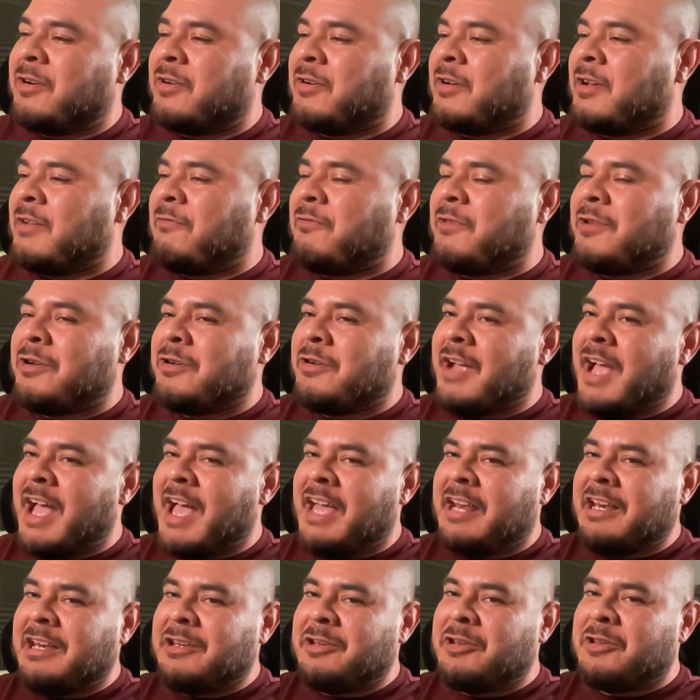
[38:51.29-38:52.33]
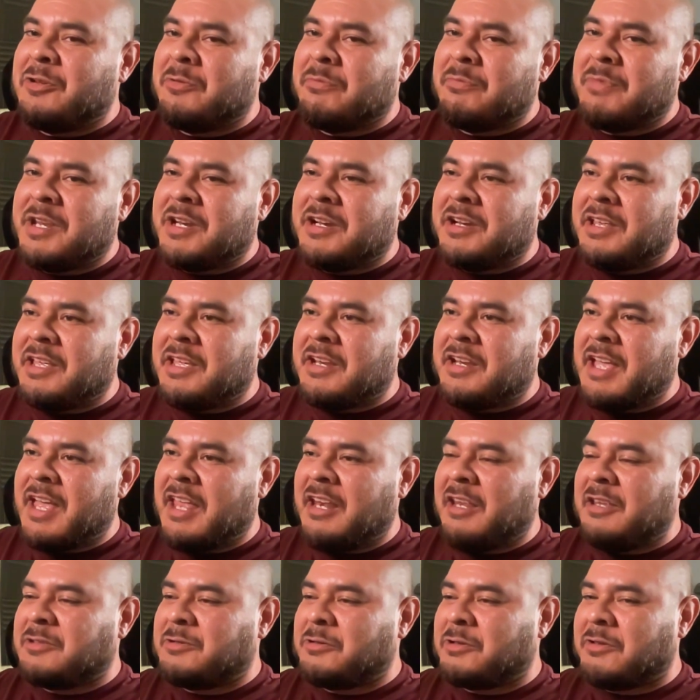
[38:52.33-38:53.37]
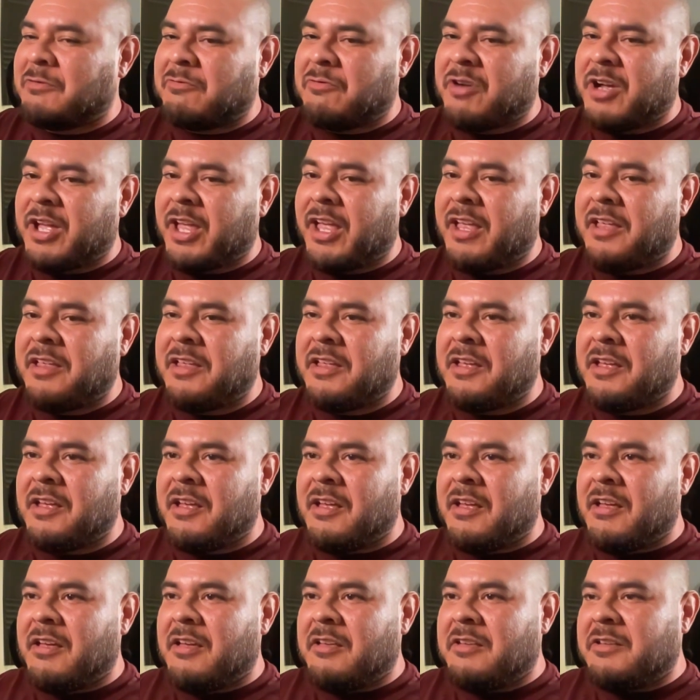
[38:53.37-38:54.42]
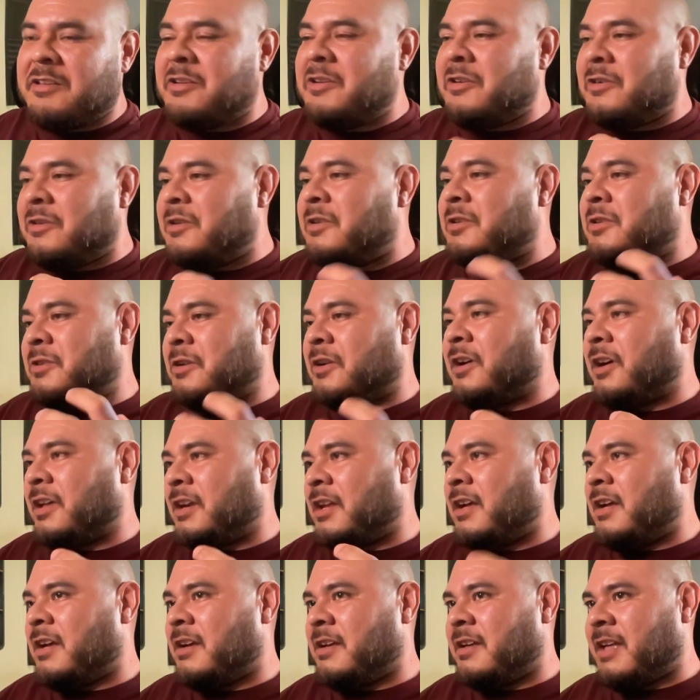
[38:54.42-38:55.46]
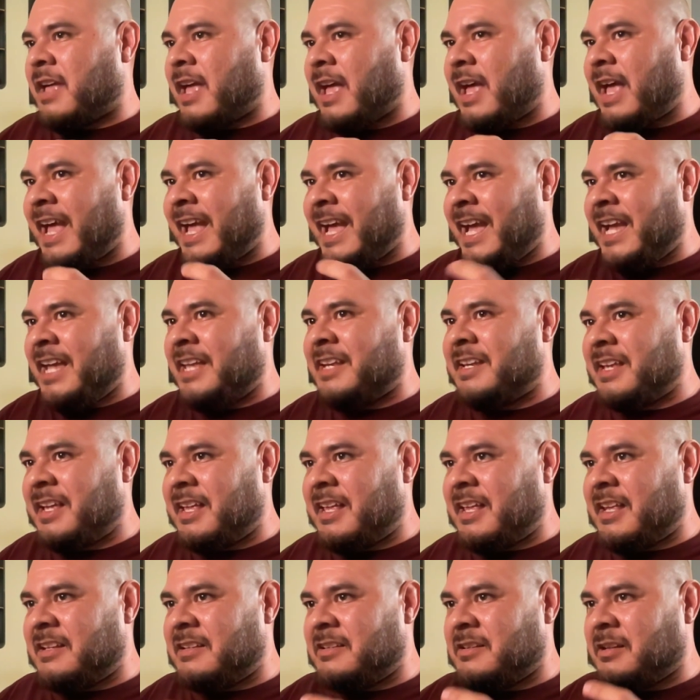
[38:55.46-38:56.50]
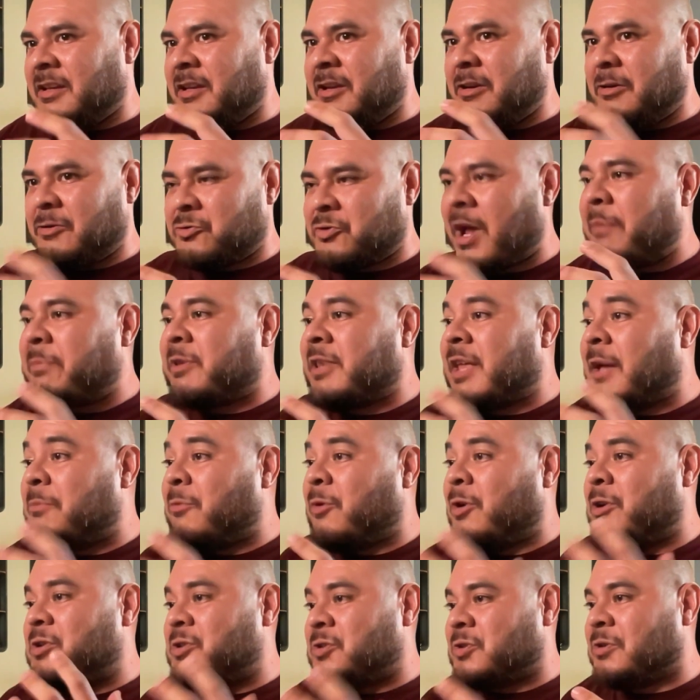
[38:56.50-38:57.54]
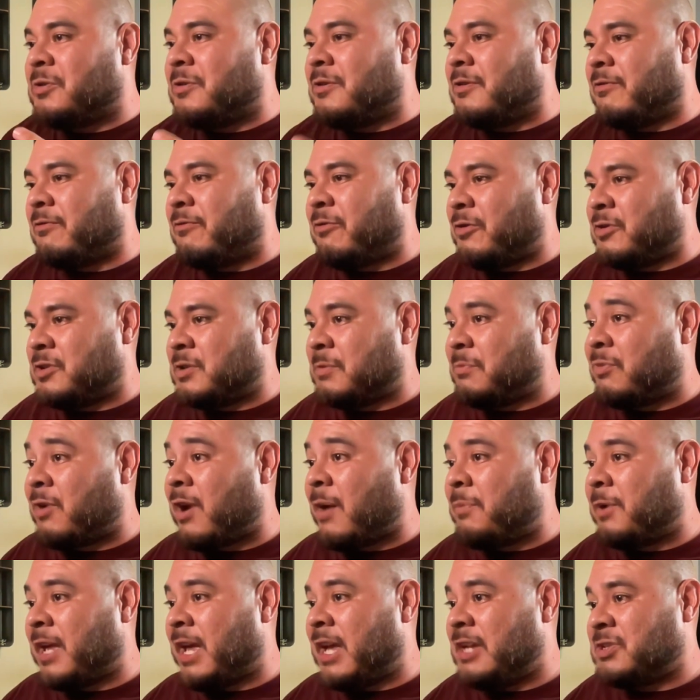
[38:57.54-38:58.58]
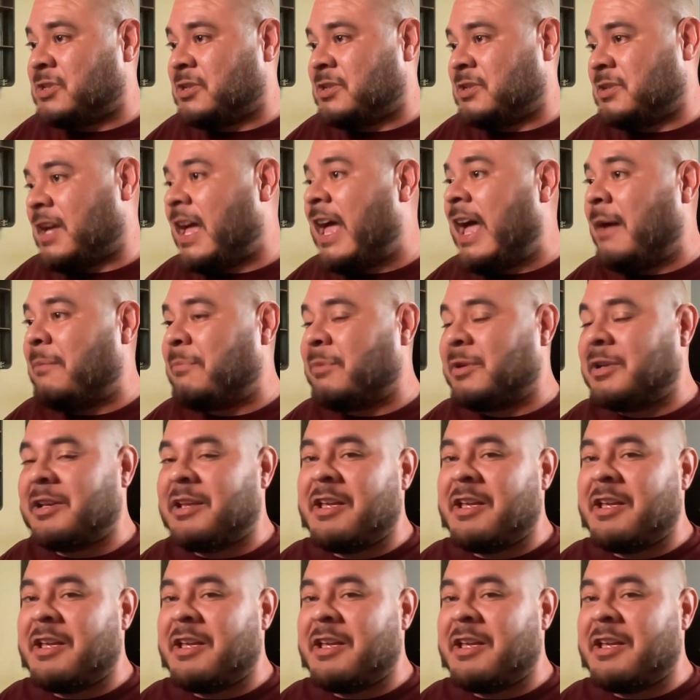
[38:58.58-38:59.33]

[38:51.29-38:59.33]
If you're adding humidity in any sort of way, you're gonna aid in trapping that moisture for some propagation to happen.